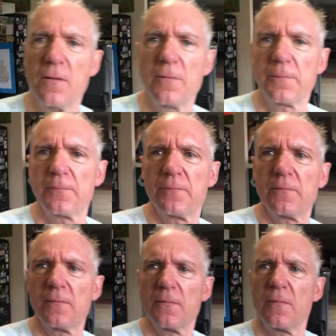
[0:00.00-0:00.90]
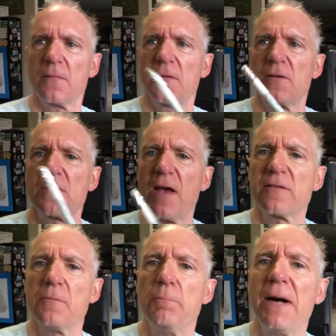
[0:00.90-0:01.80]
Another
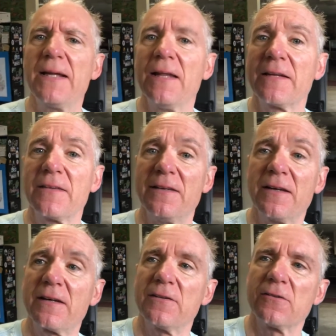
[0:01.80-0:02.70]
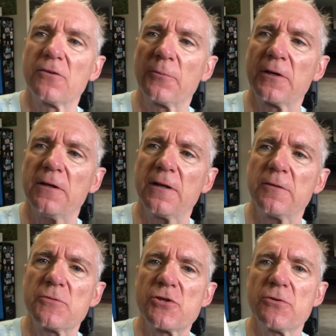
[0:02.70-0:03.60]
pretty familiar bird for everybody. This
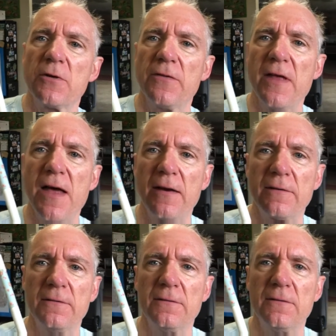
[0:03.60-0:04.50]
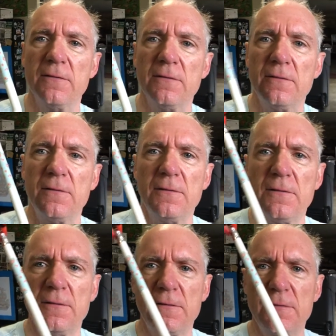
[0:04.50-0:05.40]
is the northern cardinal, and
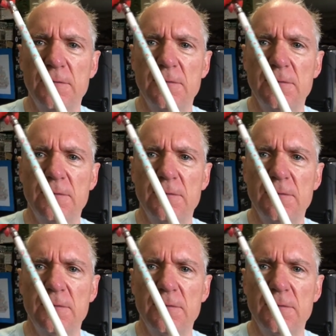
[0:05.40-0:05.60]
this is the